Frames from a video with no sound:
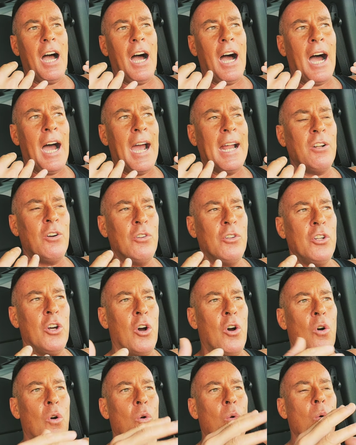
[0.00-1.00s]
I don't
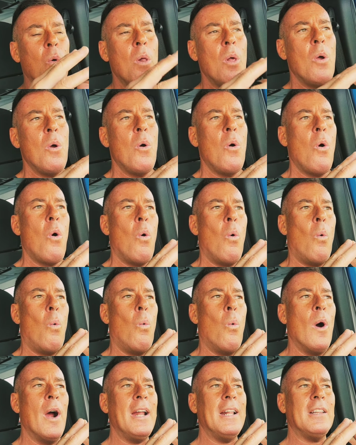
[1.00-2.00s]
know
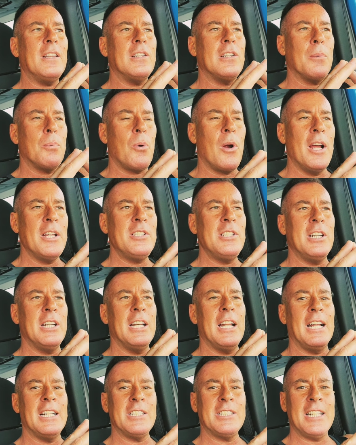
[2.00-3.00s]
what the president of
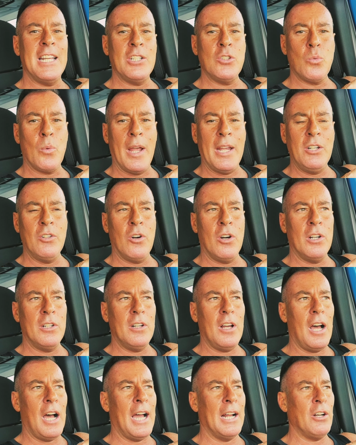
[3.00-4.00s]
the United States is waiting
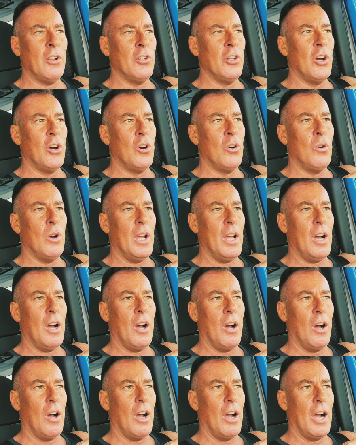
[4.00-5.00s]
on. I don't know
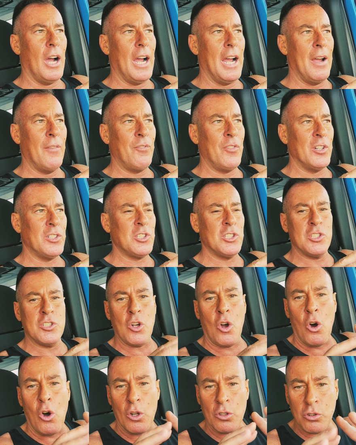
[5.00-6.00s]
if it's just
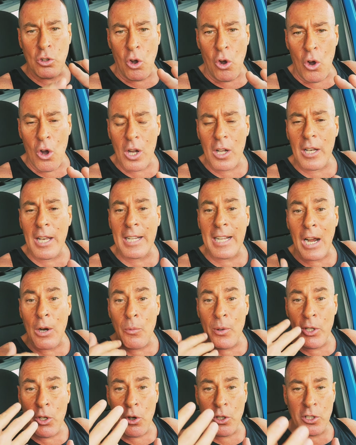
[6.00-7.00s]
all talk, like I
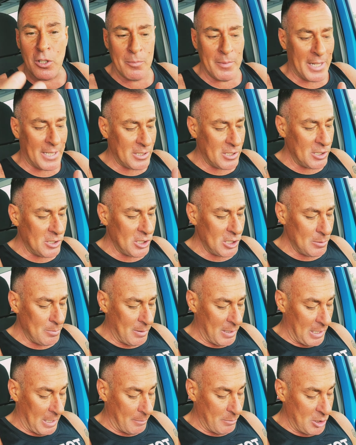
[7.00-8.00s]
read all your messages,
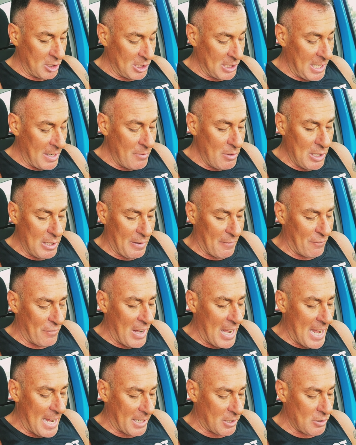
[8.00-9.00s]
but I'm just giving you the
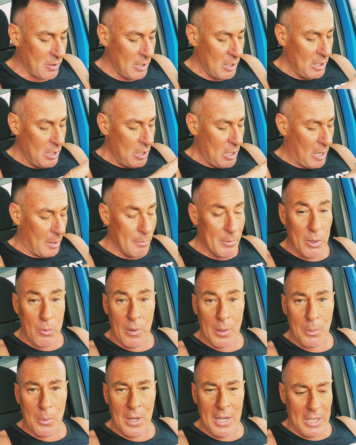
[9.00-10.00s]
facts. I'm going to
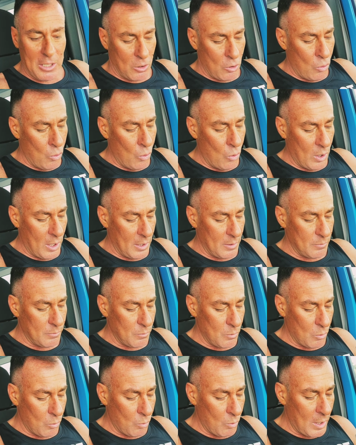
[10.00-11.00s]
repeat it. Corn,
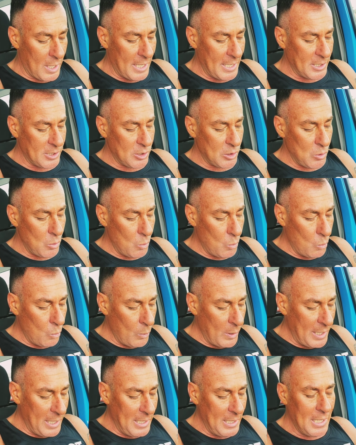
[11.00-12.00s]
rice,
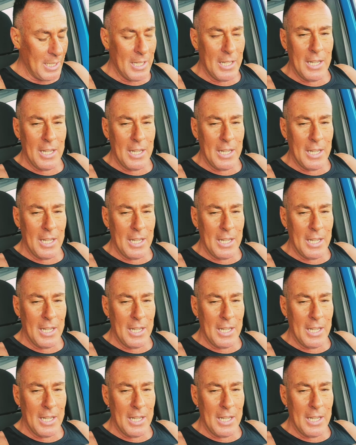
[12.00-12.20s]
wheat,